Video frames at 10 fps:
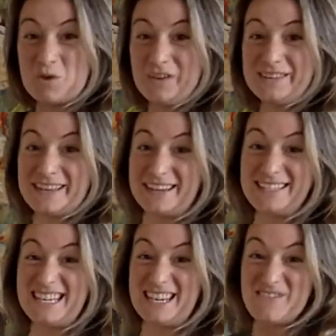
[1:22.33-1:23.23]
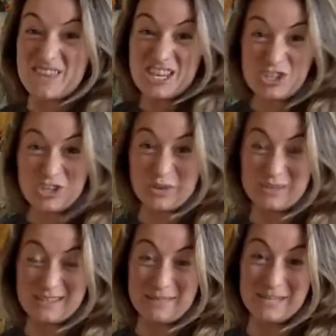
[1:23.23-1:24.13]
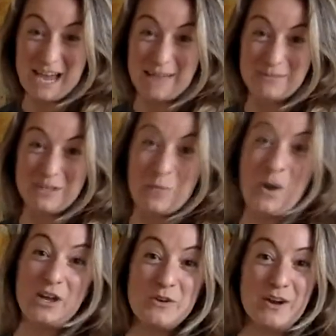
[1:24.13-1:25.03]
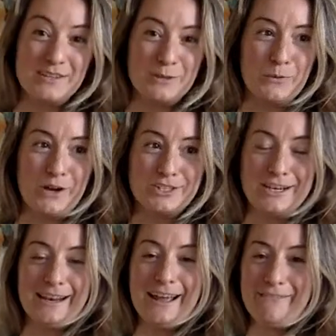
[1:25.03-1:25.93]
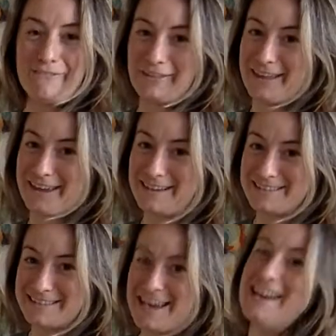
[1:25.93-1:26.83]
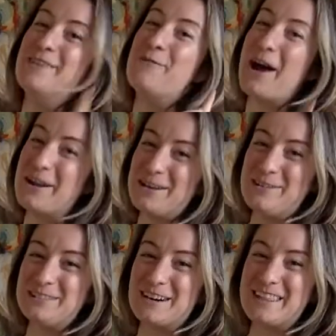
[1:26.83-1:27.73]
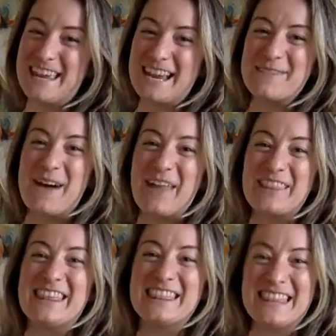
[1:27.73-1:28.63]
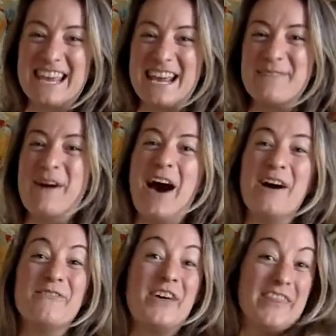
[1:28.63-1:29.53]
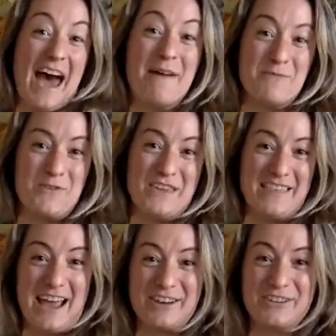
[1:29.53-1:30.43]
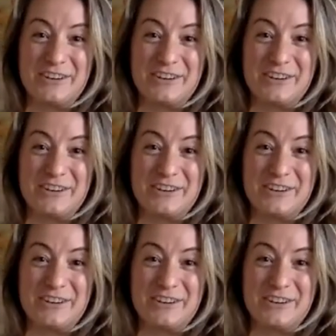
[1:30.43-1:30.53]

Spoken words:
movies and TV shows sometimes. So while you guys are watching Netflix, why don't you start thinking about the theme of that movie that you're